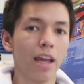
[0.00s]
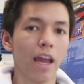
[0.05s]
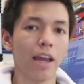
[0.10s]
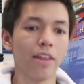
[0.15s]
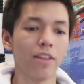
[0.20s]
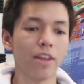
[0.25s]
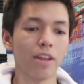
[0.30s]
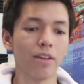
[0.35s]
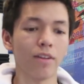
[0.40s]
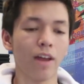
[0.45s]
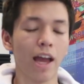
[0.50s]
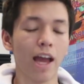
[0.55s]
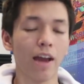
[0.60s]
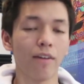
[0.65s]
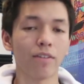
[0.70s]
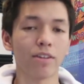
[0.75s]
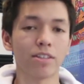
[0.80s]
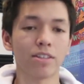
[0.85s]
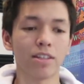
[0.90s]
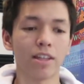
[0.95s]
and then
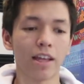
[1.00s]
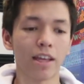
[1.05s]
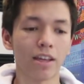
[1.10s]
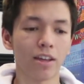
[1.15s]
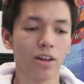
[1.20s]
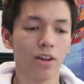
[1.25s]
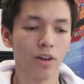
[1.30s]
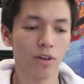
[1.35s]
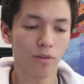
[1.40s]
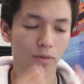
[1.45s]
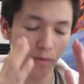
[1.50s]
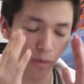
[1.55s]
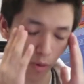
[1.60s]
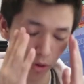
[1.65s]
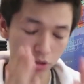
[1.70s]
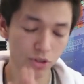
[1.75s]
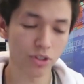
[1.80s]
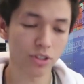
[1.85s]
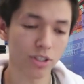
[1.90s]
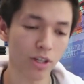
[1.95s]
having to like
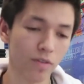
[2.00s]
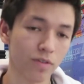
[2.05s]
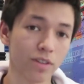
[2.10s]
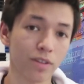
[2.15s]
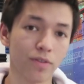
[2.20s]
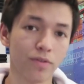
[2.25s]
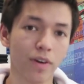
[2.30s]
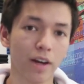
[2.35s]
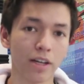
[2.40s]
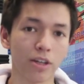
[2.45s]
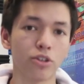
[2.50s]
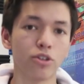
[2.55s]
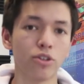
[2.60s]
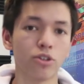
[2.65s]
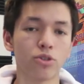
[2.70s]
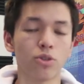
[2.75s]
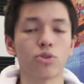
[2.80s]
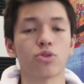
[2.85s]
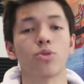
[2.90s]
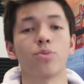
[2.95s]
force yourself to find
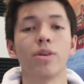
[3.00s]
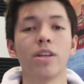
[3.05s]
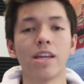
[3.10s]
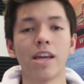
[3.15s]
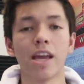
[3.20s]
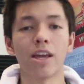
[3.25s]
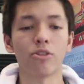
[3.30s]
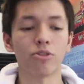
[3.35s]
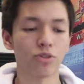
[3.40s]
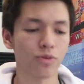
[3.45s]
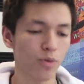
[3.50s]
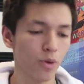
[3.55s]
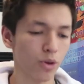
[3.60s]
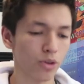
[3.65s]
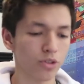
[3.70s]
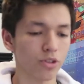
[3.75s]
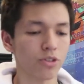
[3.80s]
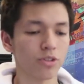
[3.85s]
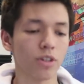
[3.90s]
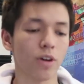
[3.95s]
good social media handles,
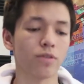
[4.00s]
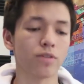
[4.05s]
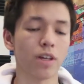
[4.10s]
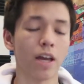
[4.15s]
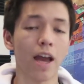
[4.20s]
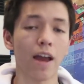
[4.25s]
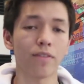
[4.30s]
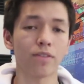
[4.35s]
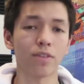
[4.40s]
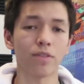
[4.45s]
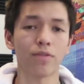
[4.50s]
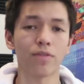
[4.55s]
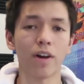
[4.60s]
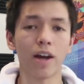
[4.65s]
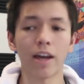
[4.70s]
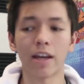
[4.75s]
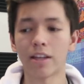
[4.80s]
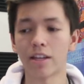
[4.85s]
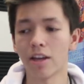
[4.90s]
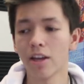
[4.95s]
force yourself to have to
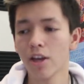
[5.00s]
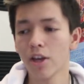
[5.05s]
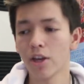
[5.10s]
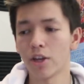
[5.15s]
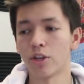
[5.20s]
find,